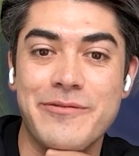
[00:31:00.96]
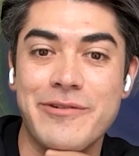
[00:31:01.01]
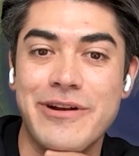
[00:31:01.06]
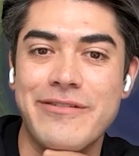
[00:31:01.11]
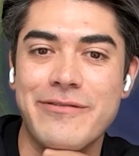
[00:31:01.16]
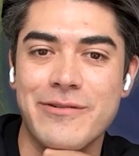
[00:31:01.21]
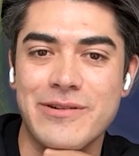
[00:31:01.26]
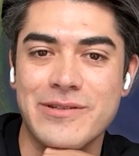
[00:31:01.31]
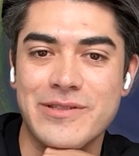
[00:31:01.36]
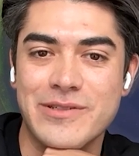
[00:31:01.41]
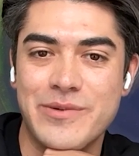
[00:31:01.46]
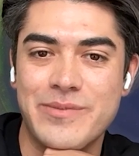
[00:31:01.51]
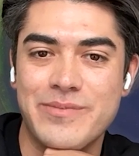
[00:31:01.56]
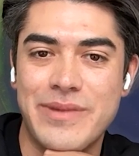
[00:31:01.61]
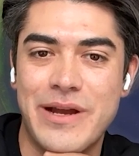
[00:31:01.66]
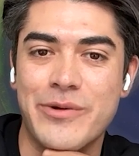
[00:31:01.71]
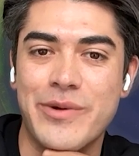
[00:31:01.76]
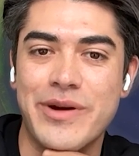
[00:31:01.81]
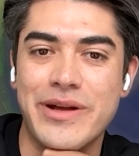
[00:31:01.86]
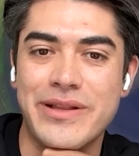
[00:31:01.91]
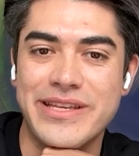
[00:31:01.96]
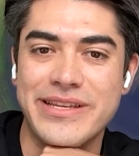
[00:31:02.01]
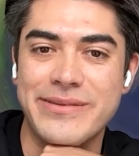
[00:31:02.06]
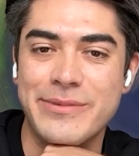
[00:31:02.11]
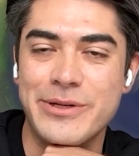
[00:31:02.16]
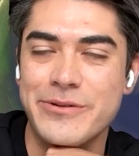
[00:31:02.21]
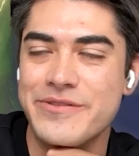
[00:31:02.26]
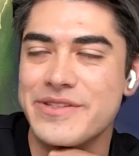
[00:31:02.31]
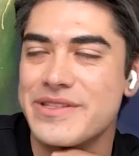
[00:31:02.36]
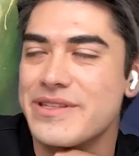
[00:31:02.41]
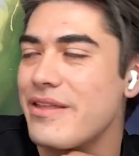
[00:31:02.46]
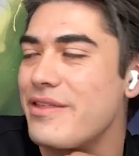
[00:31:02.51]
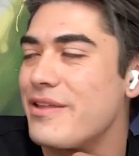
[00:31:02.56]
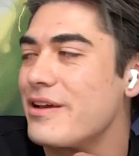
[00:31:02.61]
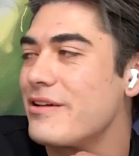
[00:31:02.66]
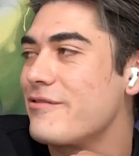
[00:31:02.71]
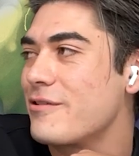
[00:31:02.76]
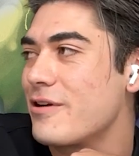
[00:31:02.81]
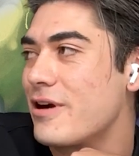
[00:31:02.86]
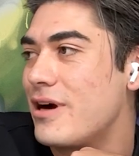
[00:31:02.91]
forever is how quickly it moves. I
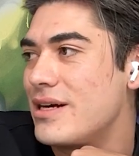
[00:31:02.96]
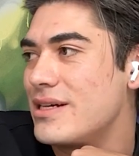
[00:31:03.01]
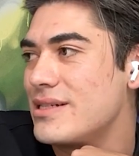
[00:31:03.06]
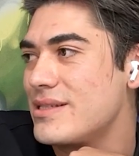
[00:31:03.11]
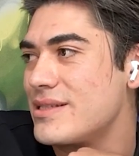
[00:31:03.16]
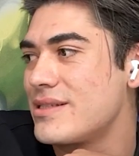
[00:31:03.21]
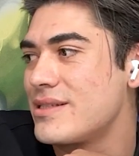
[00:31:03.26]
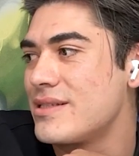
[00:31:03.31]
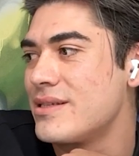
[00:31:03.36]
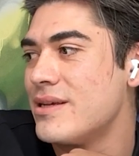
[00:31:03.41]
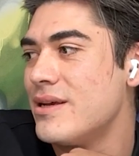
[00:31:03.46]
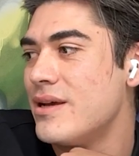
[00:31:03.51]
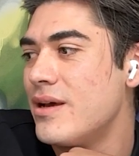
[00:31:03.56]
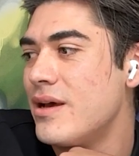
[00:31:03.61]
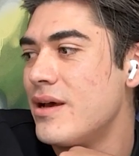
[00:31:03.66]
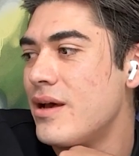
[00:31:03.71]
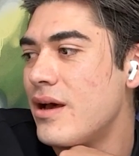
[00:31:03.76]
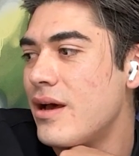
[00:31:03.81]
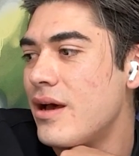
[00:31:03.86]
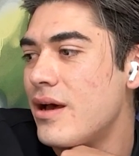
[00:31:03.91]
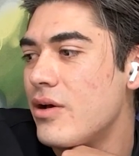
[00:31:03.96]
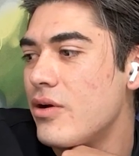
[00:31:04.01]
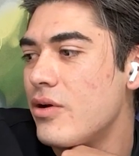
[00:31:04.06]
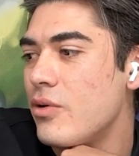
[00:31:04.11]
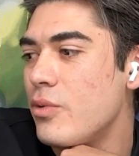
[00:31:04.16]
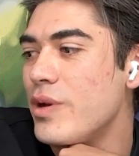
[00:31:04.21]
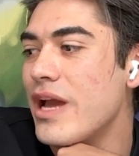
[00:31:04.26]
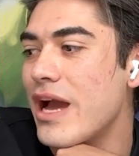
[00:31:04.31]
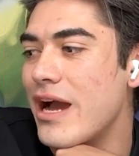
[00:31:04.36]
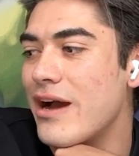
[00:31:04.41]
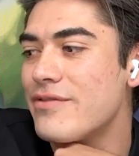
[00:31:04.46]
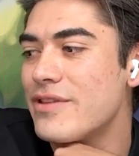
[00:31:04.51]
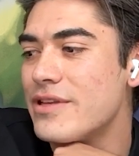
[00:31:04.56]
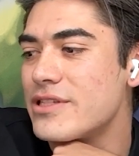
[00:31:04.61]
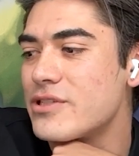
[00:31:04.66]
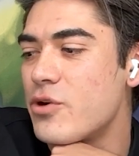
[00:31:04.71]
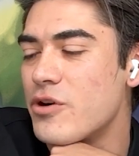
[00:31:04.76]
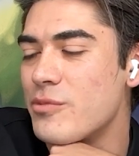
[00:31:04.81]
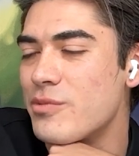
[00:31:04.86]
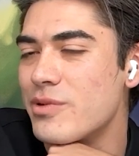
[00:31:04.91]
think for us, we have
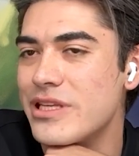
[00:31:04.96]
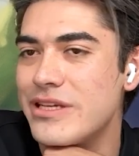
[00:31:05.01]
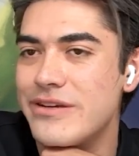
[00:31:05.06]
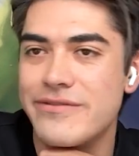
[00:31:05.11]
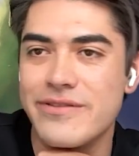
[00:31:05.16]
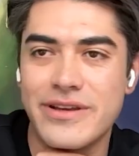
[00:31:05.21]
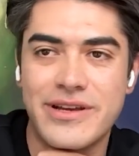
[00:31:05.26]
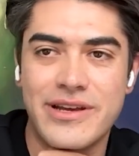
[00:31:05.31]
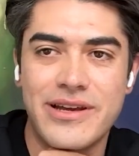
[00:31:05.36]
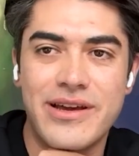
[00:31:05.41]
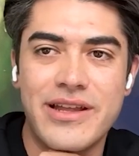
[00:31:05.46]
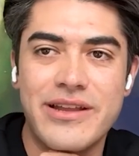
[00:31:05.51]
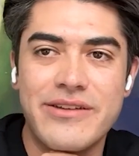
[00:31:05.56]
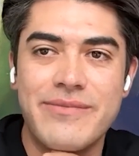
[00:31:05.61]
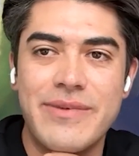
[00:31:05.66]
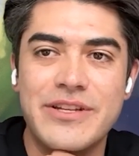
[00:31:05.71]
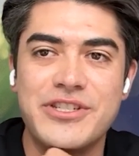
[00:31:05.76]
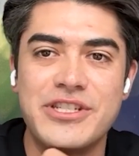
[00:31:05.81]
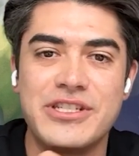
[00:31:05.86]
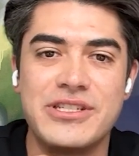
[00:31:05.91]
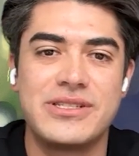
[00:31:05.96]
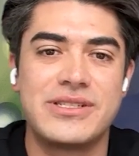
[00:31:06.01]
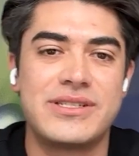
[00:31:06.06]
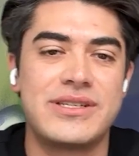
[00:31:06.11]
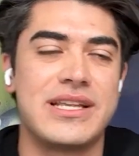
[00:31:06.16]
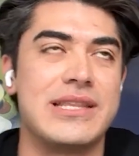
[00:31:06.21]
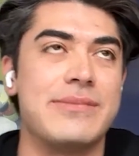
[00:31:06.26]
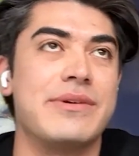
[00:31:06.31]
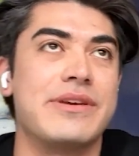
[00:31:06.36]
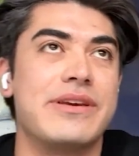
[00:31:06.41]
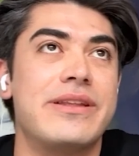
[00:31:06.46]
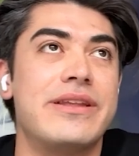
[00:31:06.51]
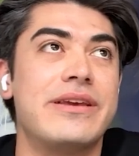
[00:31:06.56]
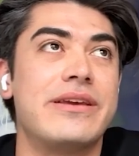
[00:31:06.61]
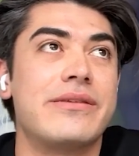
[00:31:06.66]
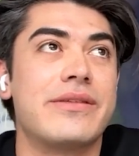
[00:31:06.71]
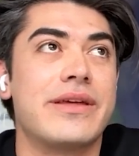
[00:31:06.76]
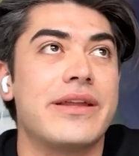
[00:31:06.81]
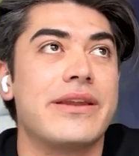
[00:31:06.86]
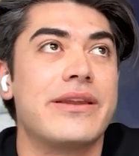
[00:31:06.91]
this core belief, like I kind of mentioned at the
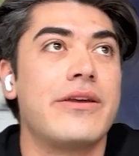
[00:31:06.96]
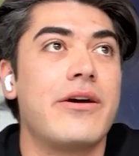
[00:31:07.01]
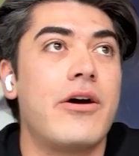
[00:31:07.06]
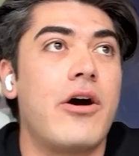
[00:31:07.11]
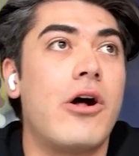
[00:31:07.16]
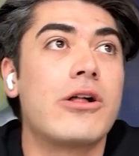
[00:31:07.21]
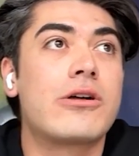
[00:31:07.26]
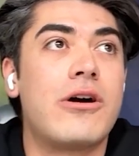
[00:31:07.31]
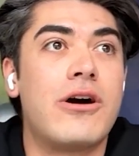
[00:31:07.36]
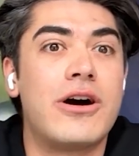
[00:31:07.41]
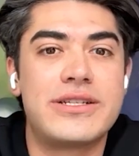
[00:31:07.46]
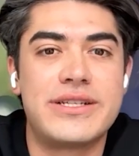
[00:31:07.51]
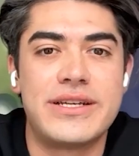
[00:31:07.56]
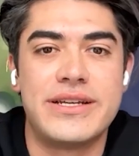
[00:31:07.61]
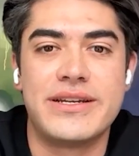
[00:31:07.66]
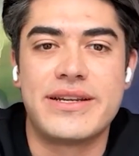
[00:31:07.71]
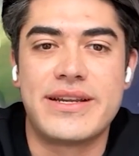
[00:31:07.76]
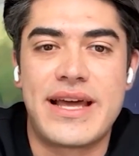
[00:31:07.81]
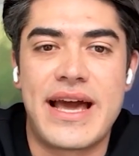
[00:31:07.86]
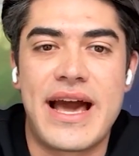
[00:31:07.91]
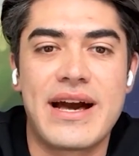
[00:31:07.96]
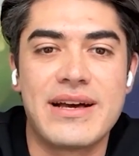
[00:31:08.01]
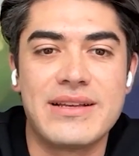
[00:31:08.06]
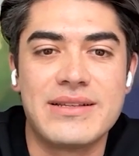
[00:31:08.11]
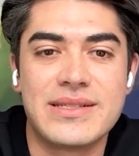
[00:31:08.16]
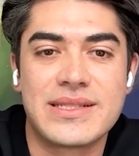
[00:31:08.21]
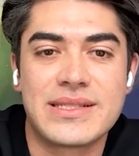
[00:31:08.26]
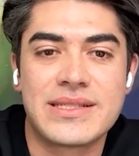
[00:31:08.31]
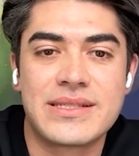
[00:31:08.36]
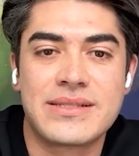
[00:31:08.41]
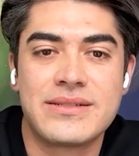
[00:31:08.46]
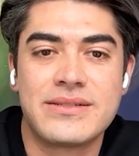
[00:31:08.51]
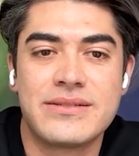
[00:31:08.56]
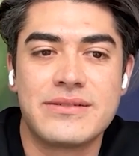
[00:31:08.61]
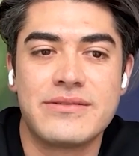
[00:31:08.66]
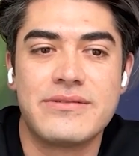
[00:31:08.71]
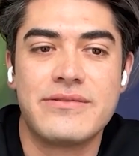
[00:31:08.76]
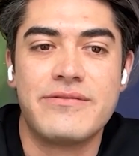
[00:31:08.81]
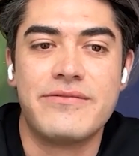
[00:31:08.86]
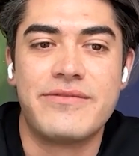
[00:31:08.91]
beginning, that all content has
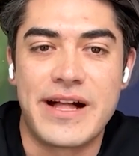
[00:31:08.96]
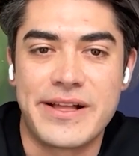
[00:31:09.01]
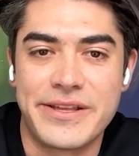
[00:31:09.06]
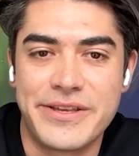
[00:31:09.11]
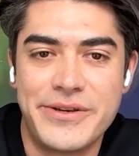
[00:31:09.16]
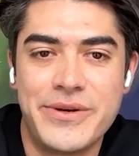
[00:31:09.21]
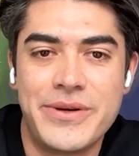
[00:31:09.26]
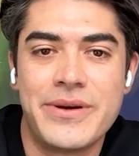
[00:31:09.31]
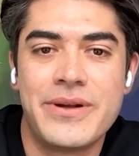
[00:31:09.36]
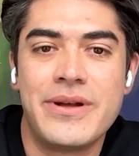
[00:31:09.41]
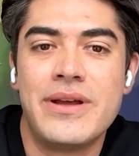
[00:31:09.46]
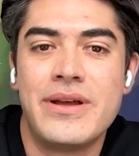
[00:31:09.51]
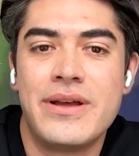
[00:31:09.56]
value.